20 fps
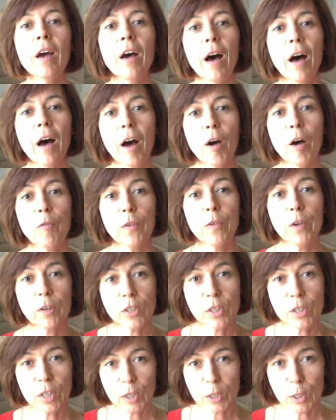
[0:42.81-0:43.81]
a very
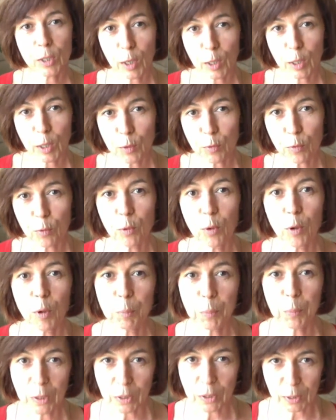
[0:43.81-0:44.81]
successful
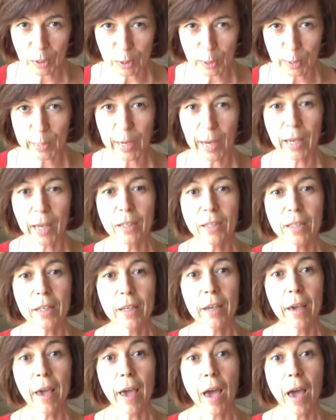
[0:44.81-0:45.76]
business lady,